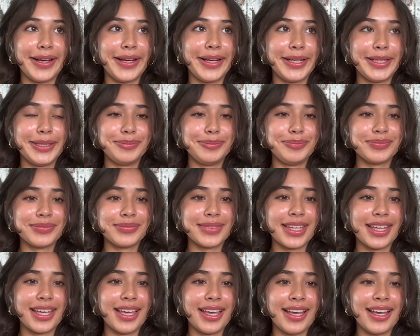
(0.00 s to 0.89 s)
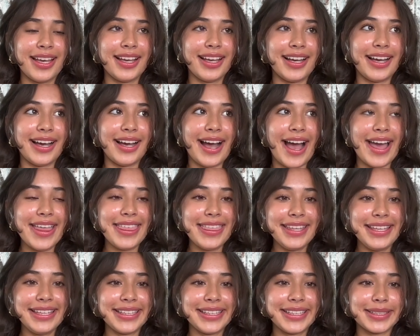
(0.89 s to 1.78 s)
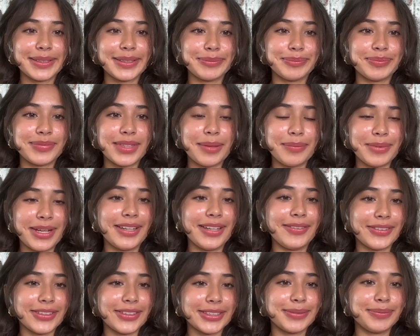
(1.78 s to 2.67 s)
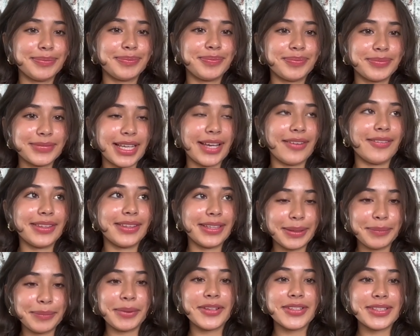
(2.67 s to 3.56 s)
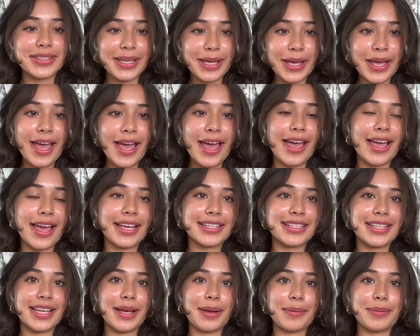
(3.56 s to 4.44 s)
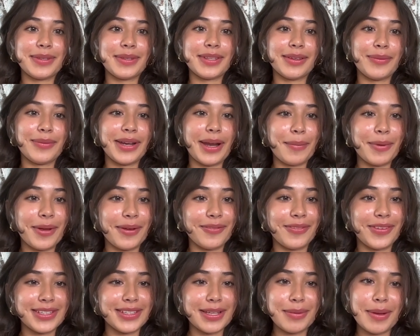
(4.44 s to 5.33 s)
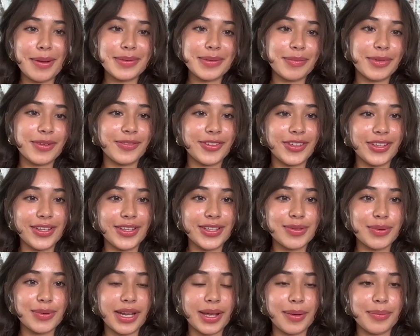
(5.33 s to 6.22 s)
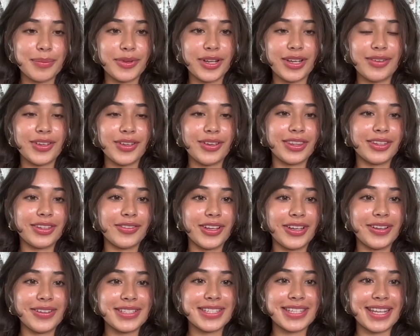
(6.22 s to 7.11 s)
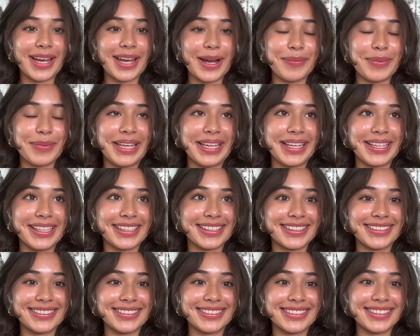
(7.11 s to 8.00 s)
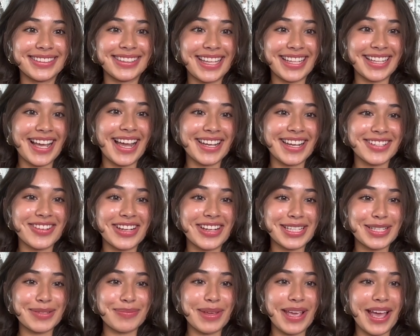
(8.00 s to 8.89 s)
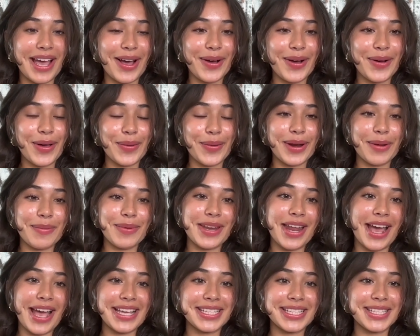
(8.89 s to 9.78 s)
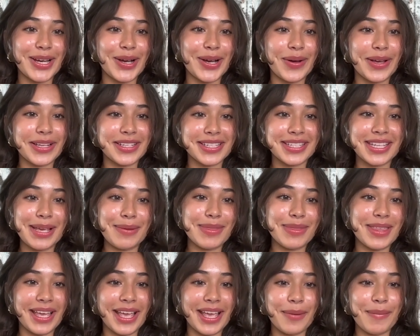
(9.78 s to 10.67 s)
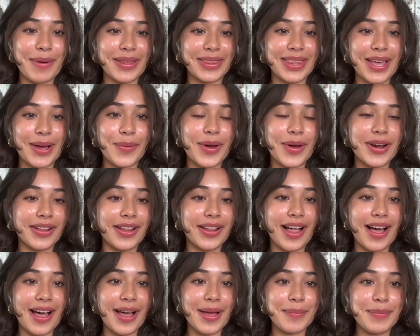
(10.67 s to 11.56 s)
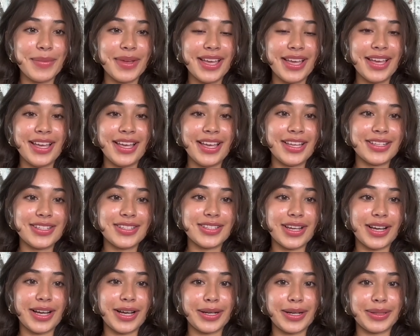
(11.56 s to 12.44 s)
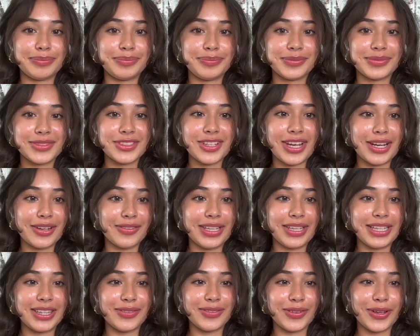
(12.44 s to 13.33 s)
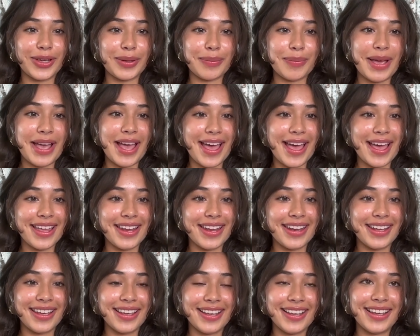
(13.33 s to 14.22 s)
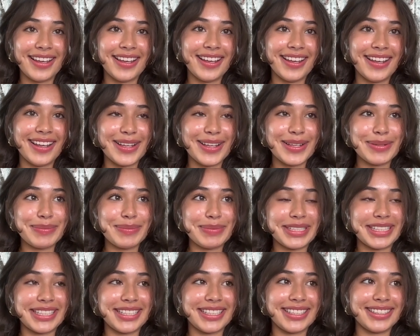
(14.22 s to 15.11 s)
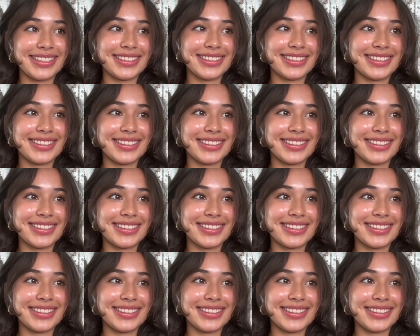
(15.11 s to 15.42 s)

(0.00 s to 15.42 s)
Um, I think I'm ready for everything mostly, except when I'm conf- sometimes I'm confused when I'm previewing the routes, and I'm like, that kind of stresses me out. And when I'm in ISO, I just keep thinking about that one climb, um, trying to read the route in my head. But